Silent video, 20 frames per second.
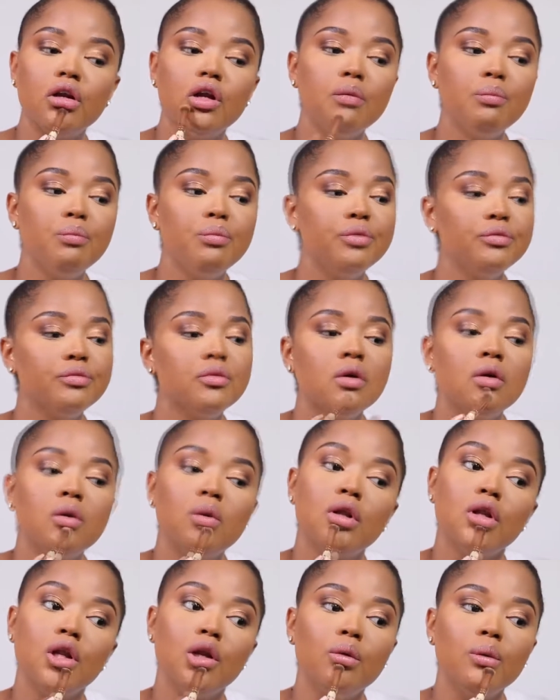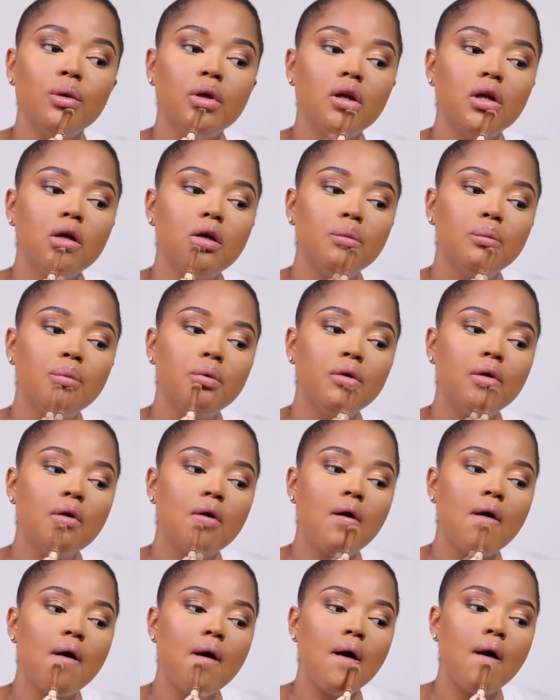lip or lower lip.
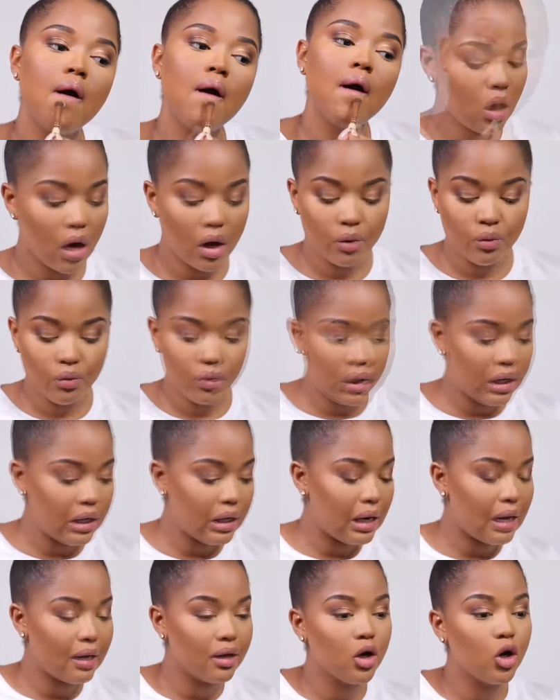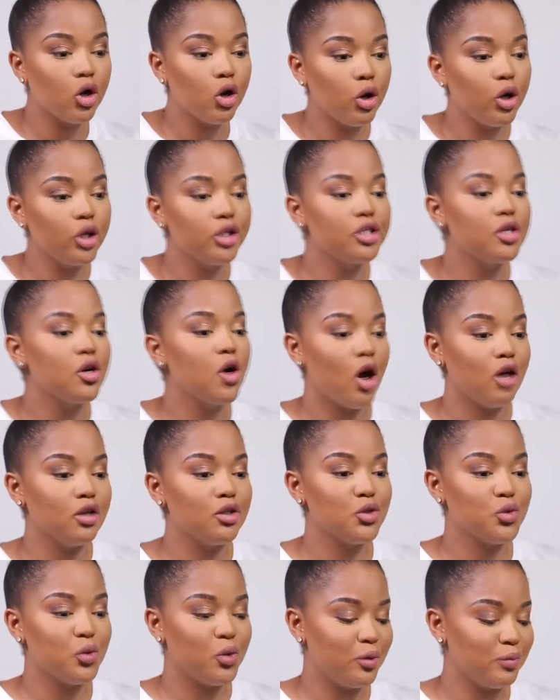I really like a good
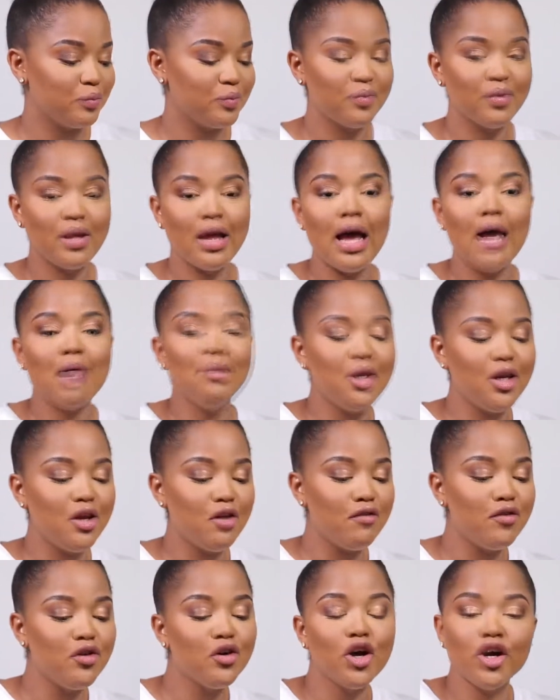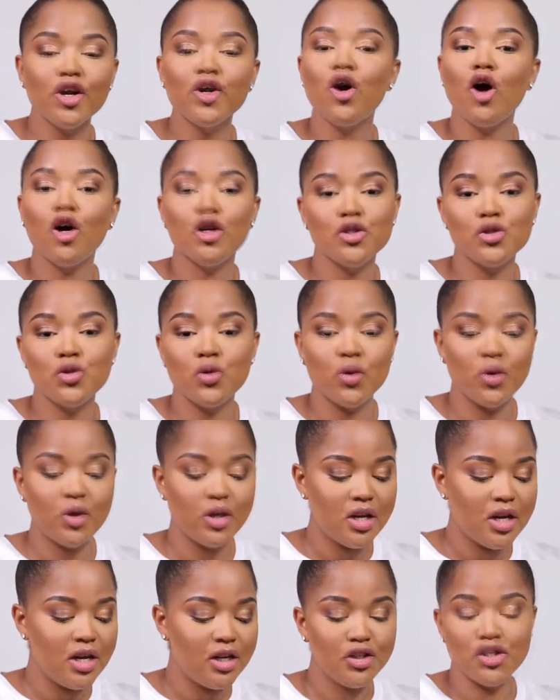contour. I mean, if you're going to contour,
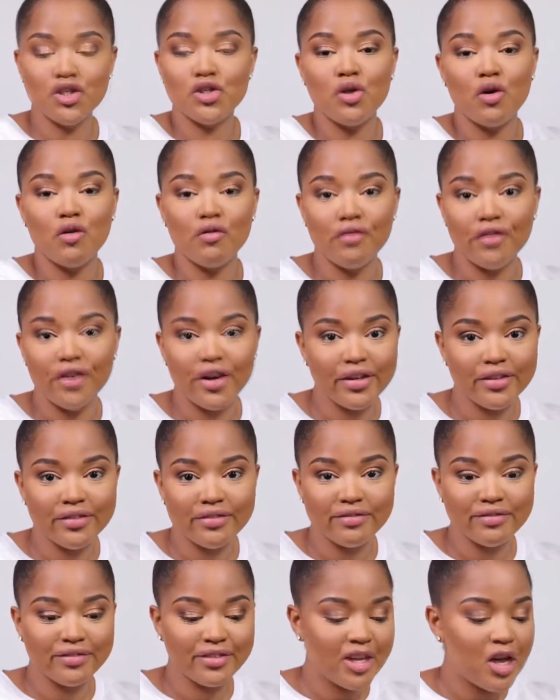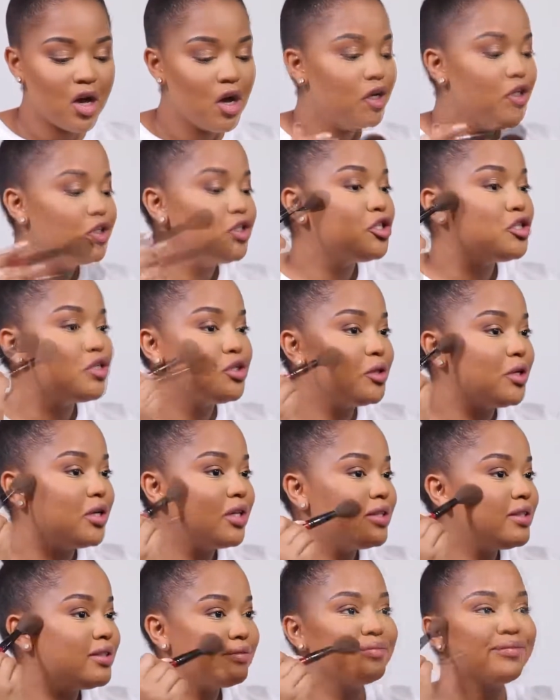just go for it. Just do
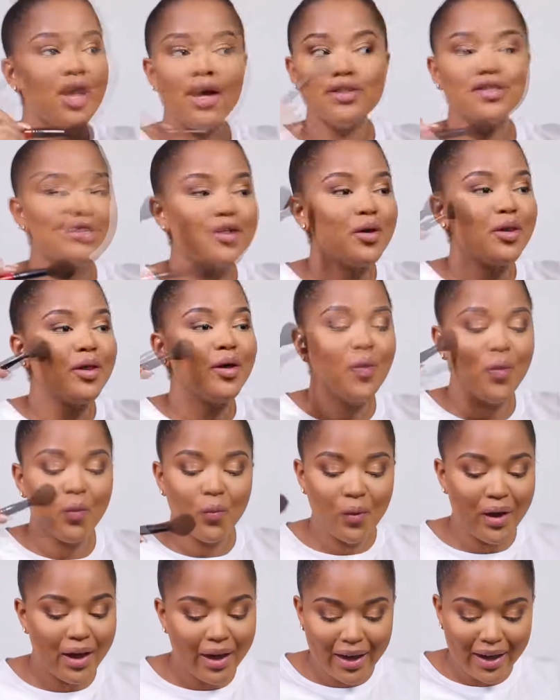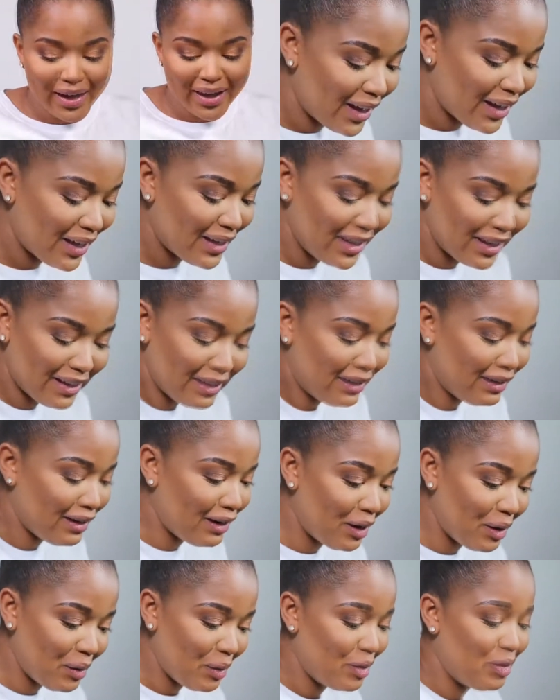it. Just go the whole way. You
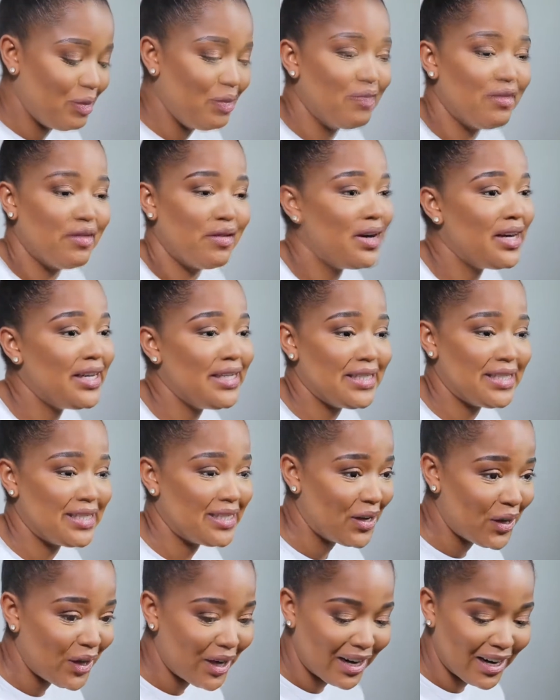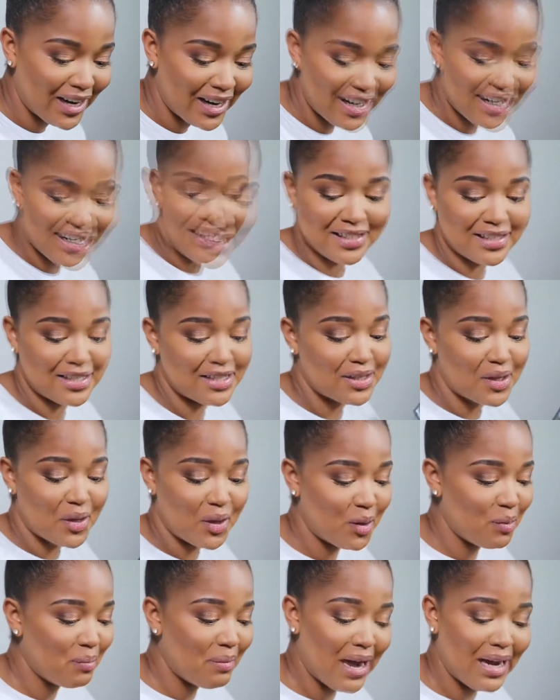know, you've already started, so
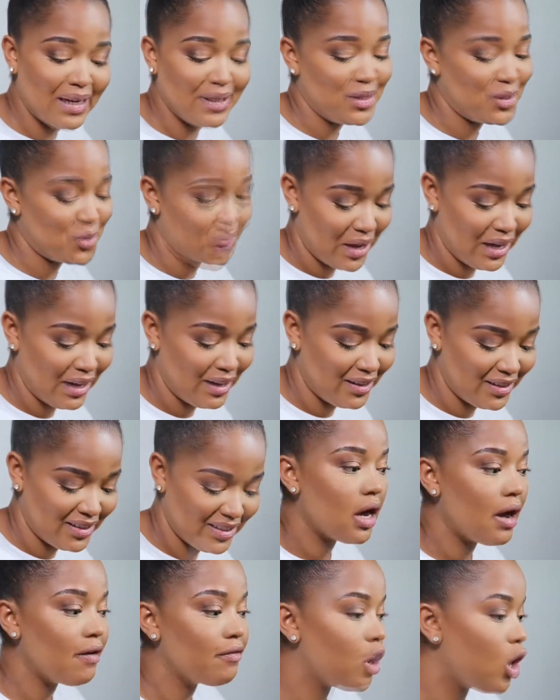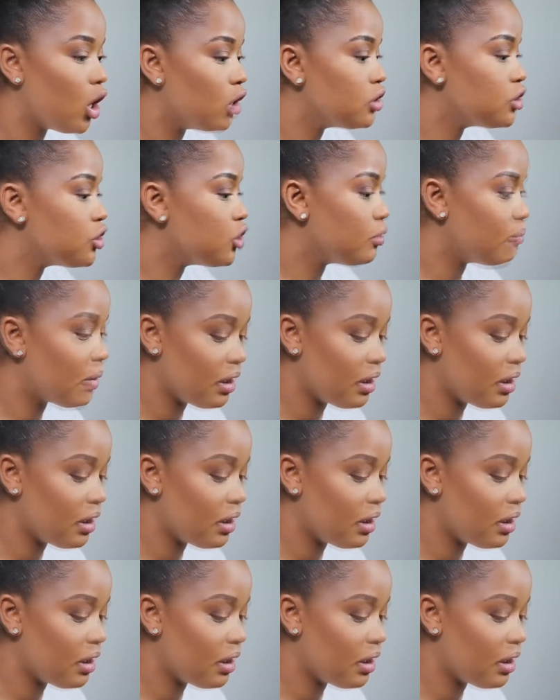you might as well. I've contoured